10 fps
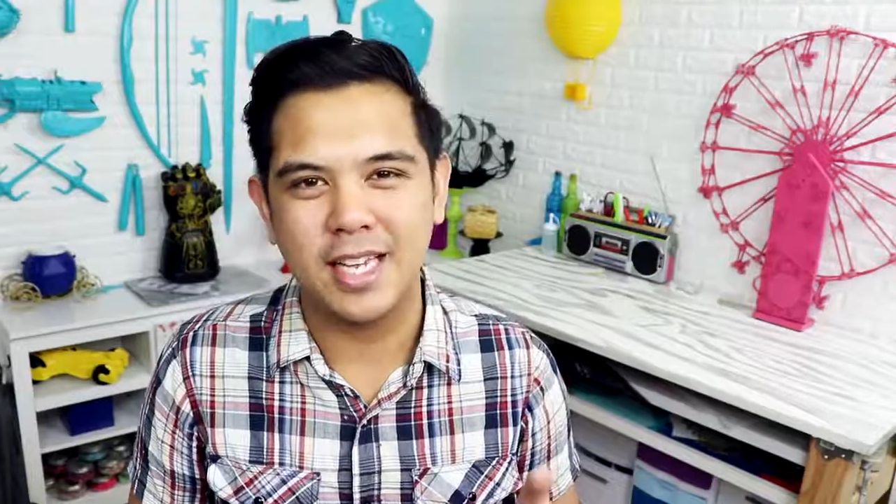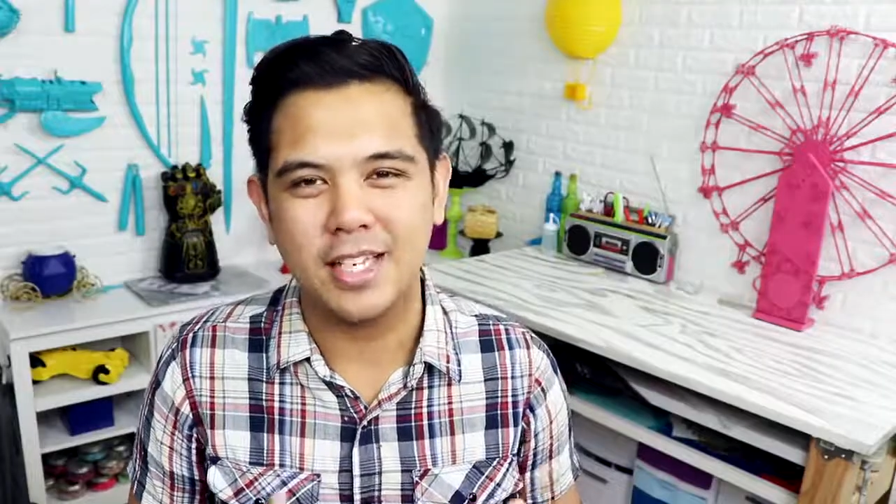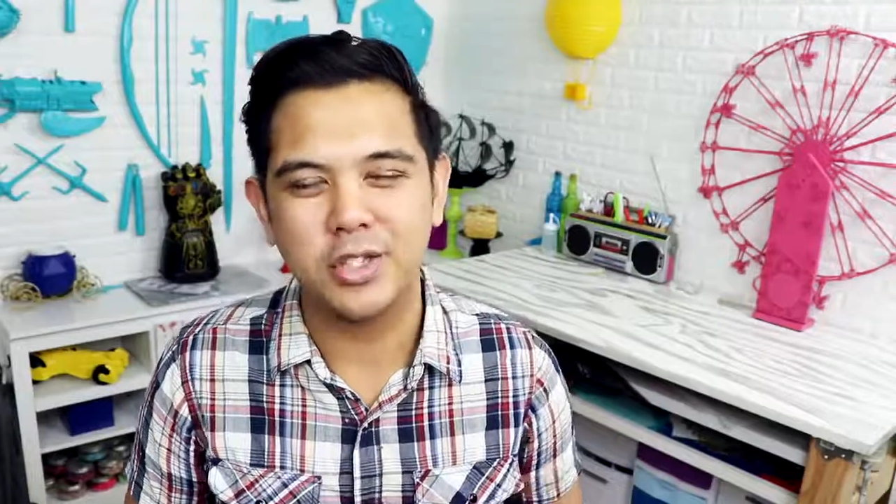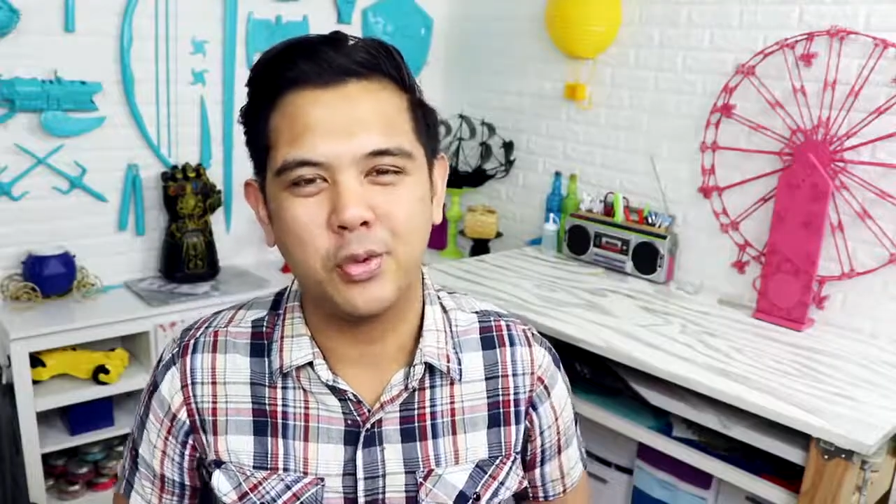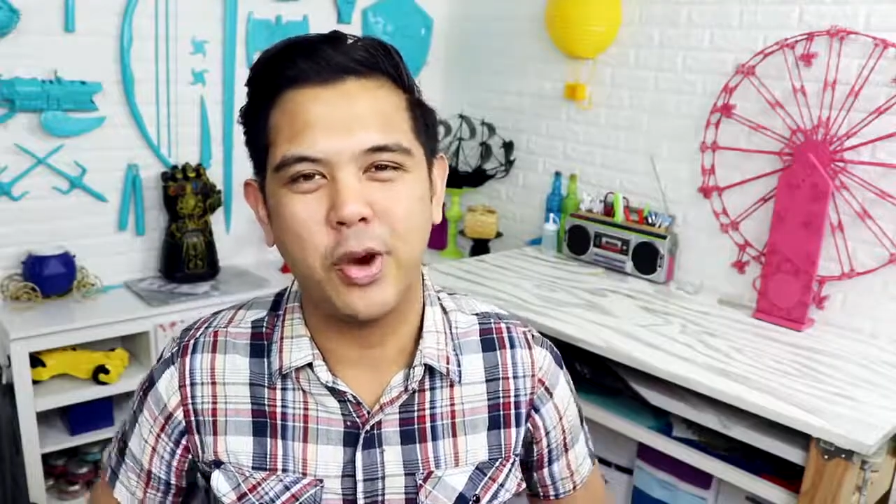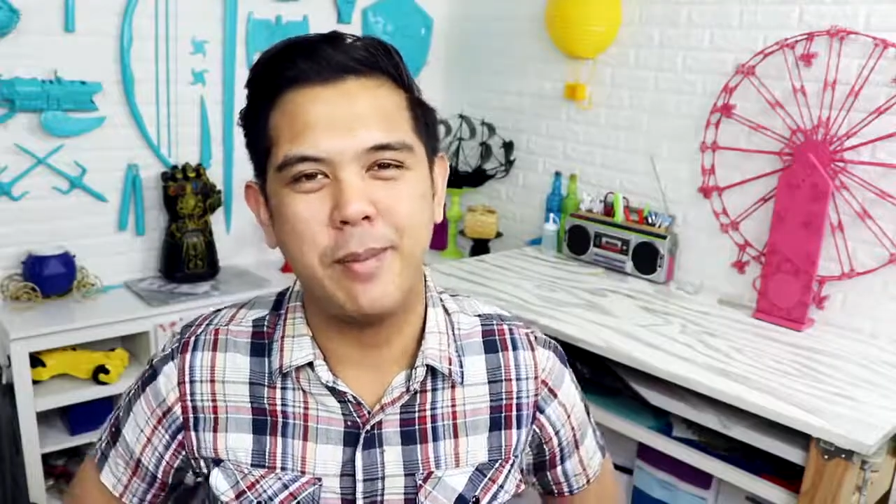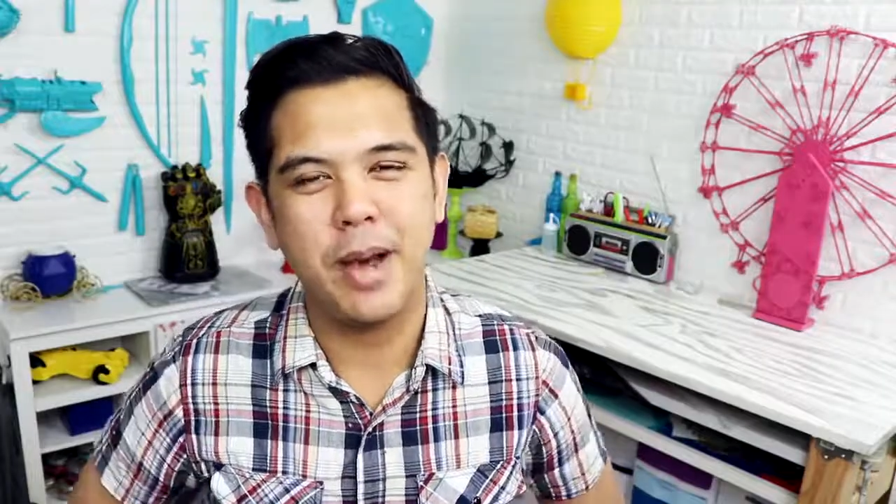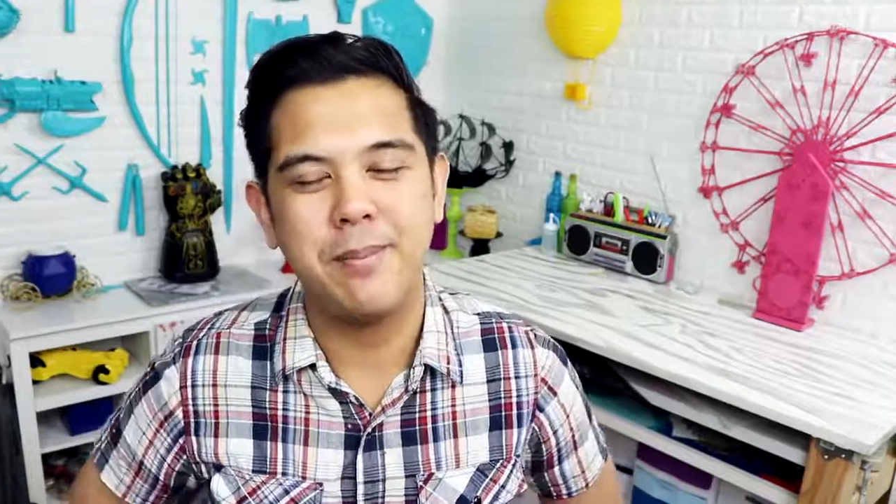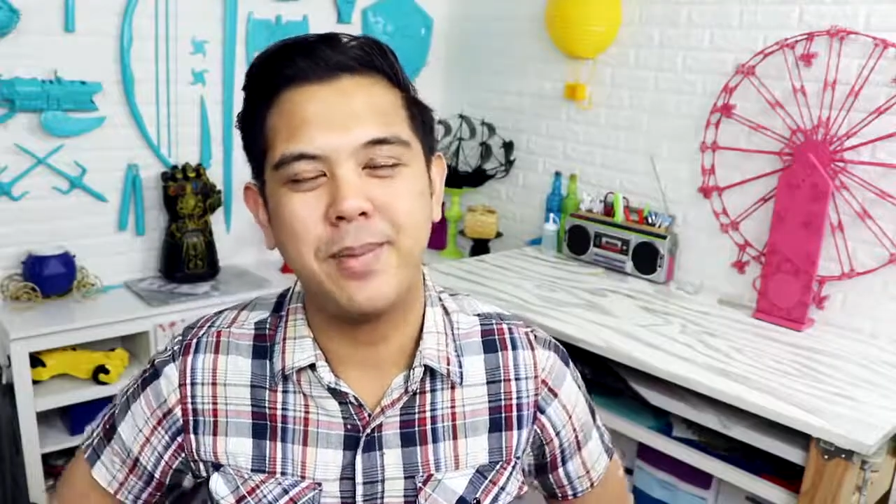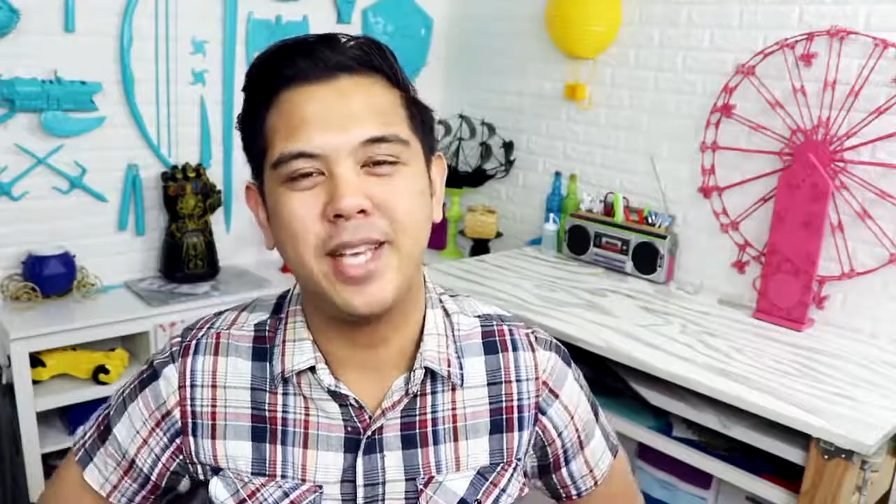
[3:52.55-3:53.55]
that's where
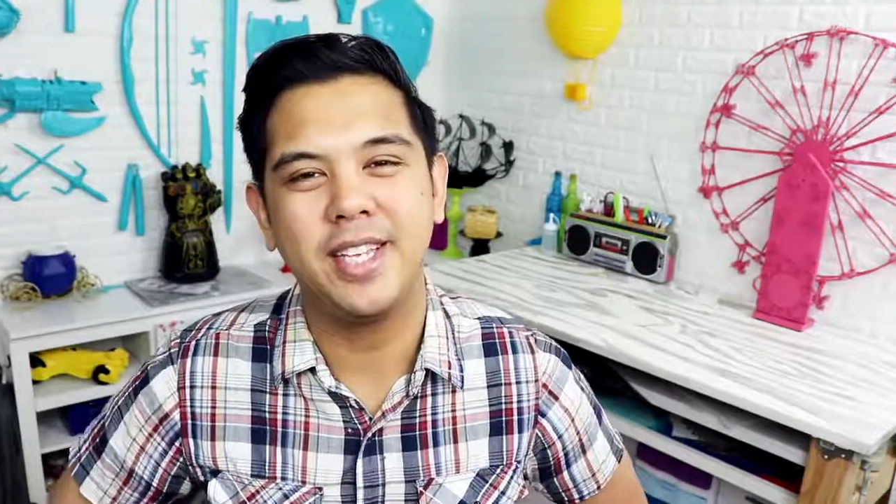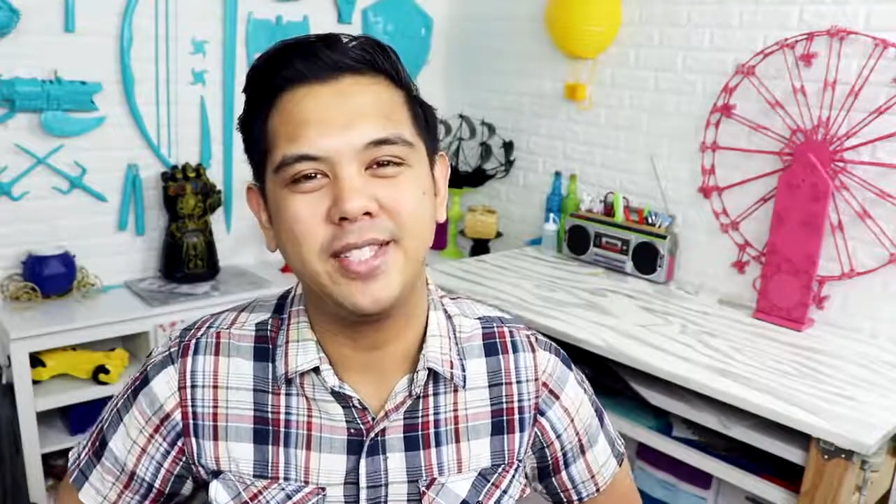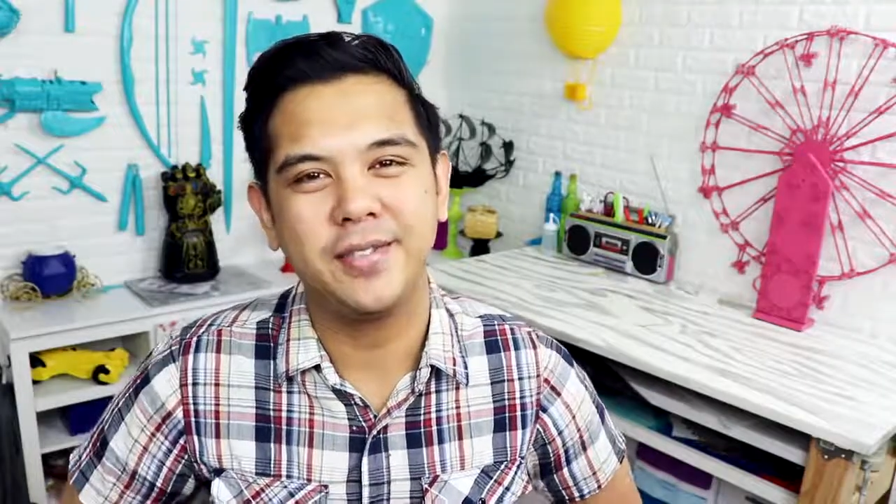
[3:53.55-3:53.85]
my peas